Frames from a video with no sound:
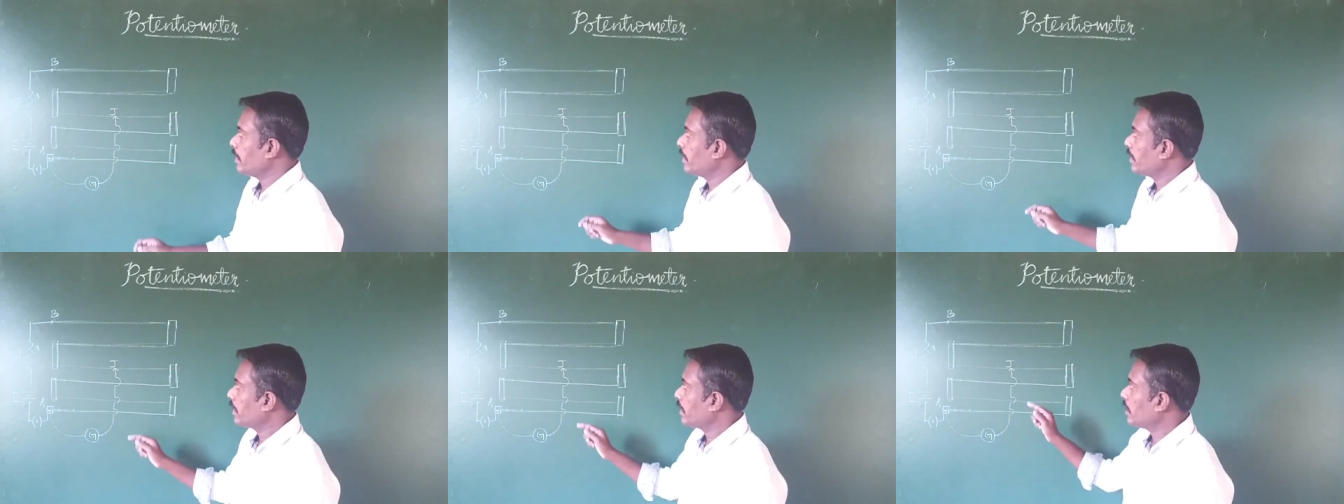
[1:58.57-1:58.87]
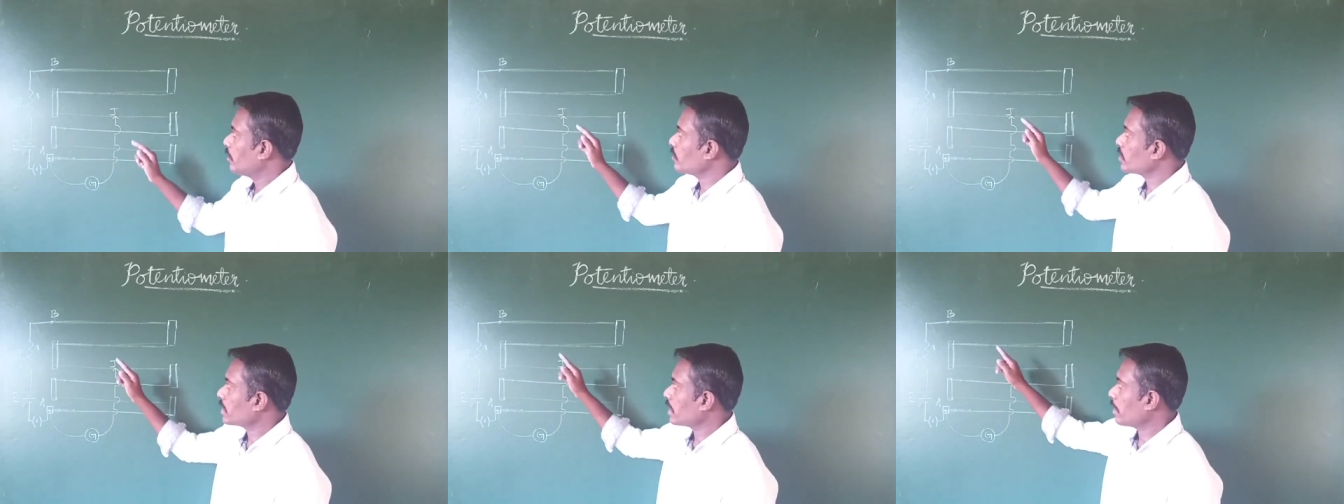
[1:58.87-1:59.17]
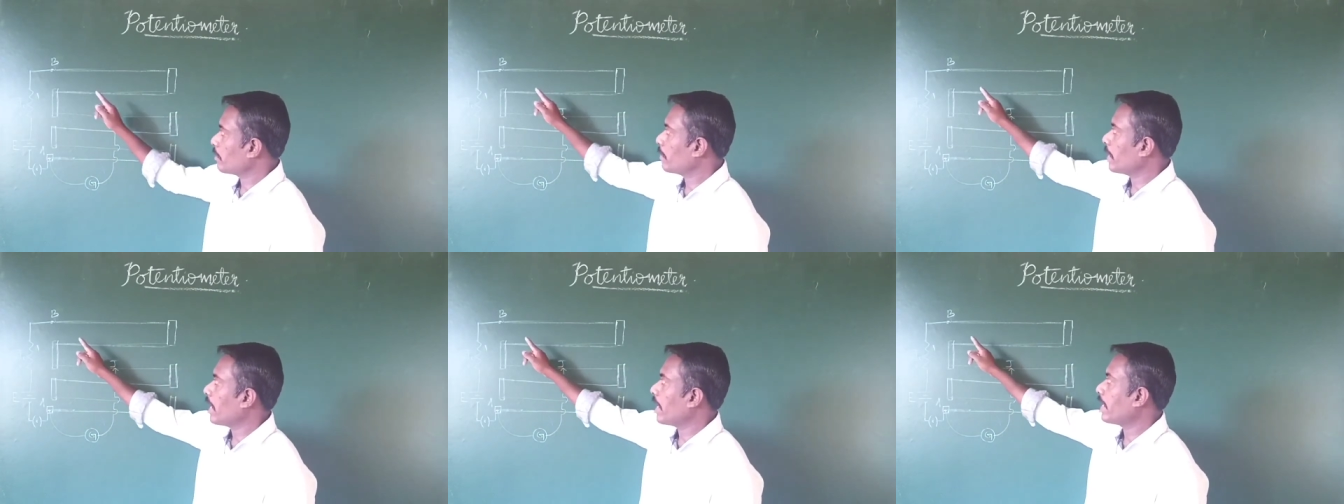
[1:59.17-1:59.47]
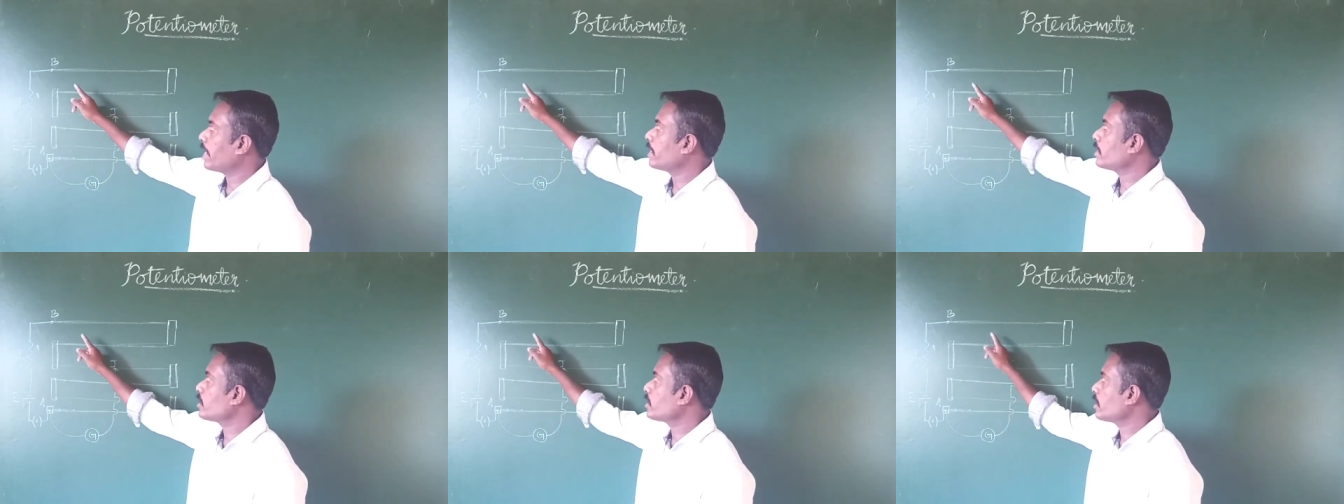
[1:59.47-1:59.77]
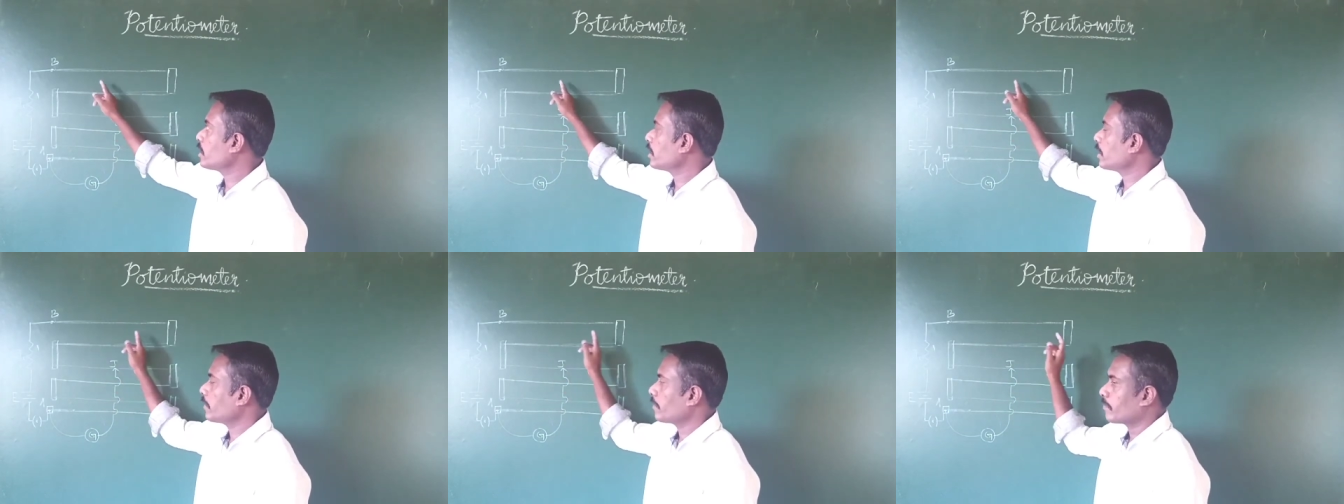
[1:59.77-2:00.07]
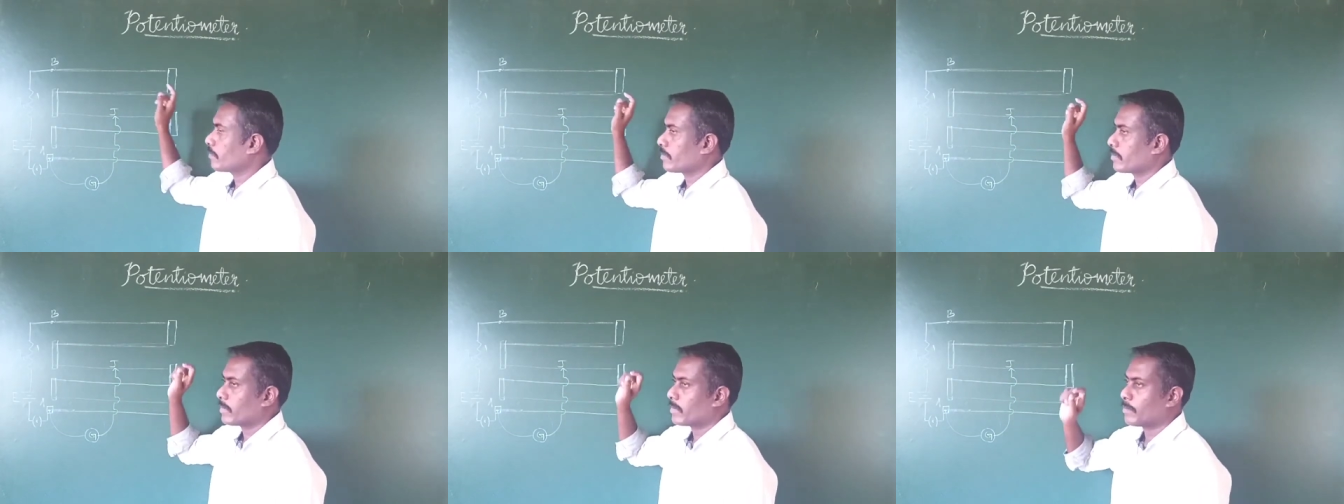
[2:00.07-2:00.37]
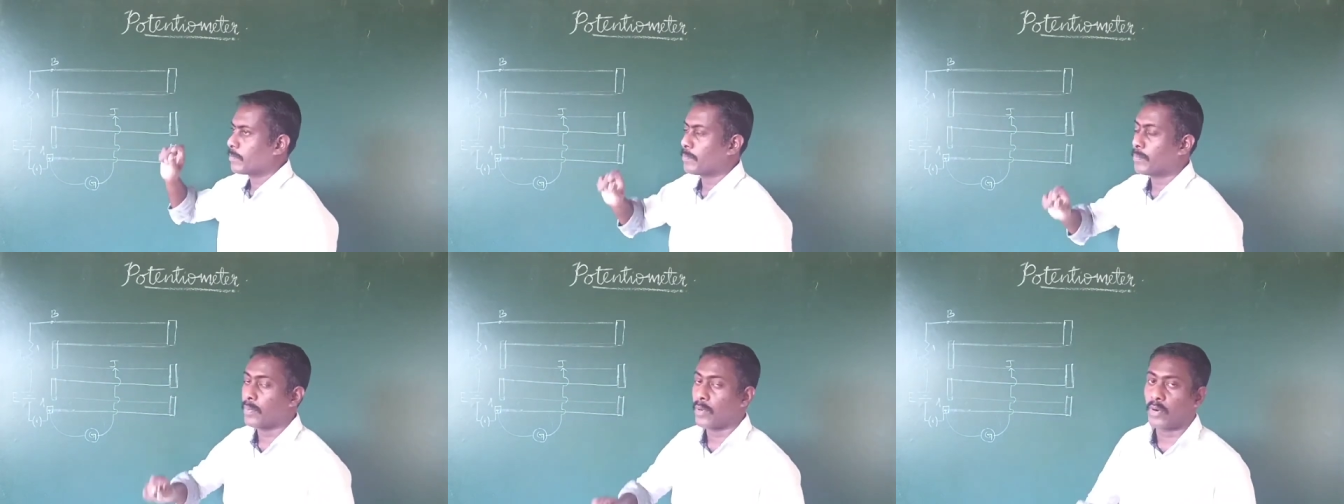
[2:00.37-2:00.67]
it gives a balancing
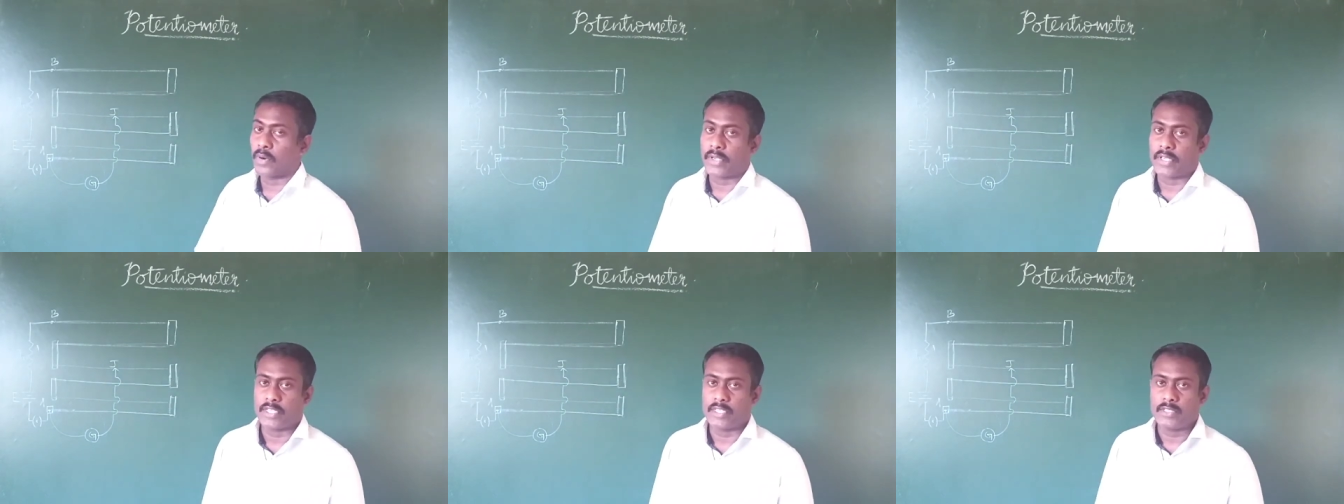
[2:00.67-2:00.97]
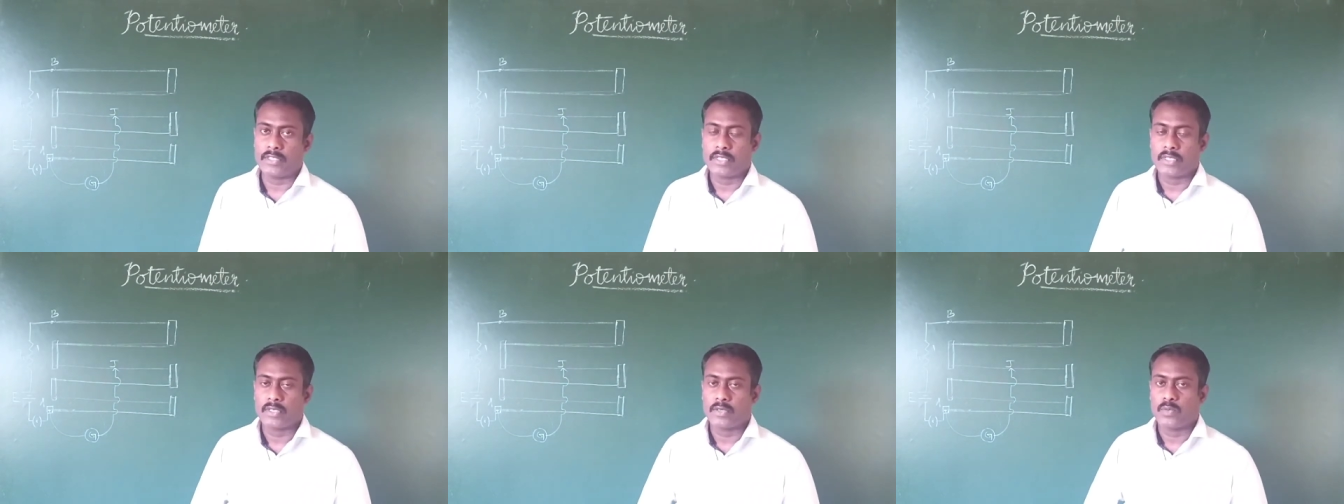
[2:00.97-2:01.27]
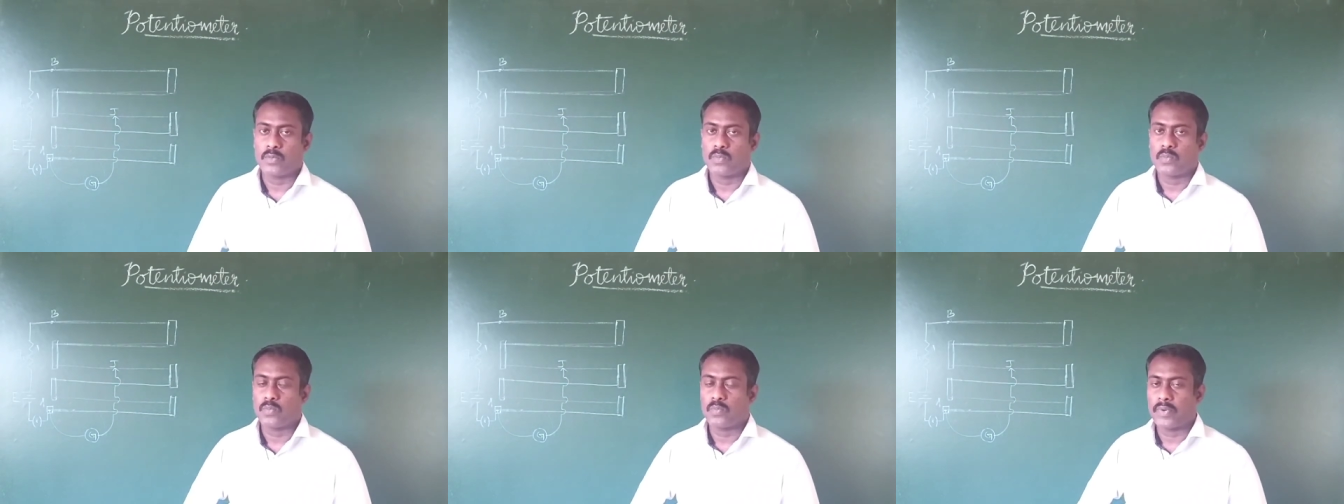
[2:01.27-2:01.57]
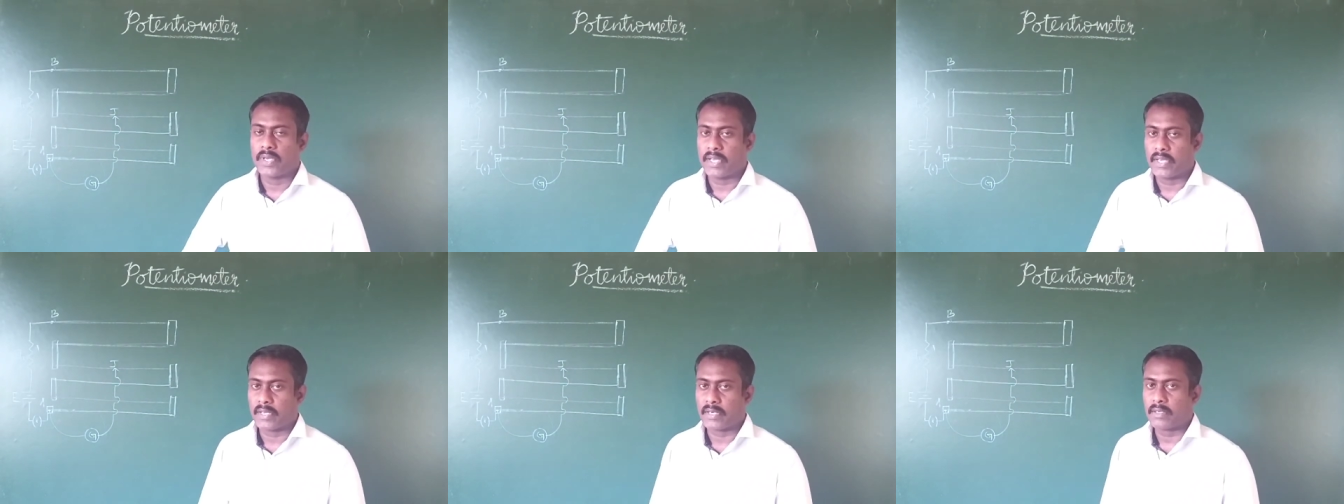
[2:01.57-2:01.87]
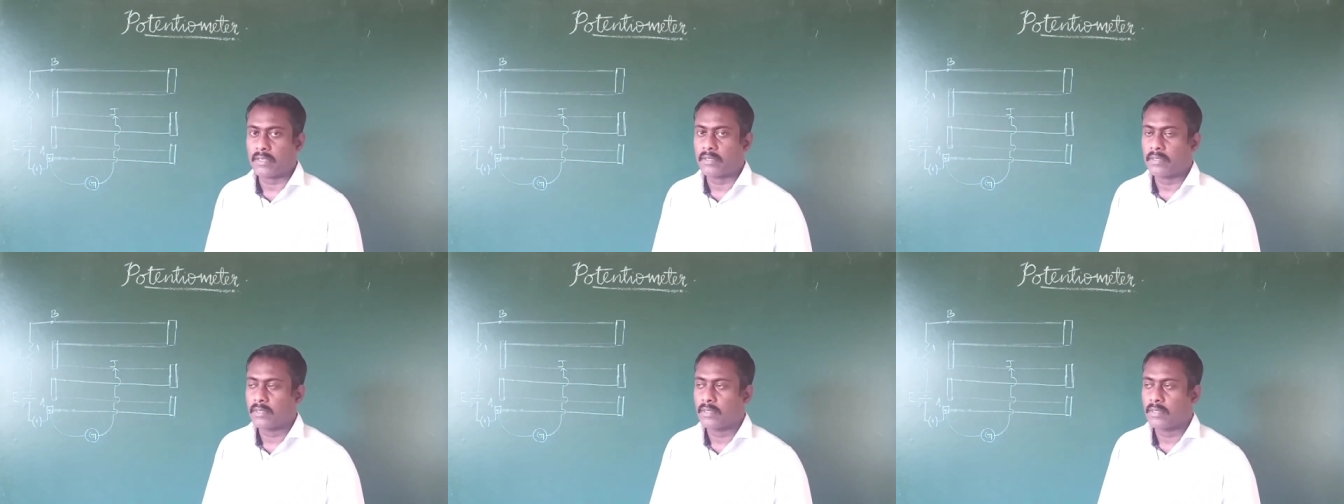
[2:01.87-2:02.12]
point where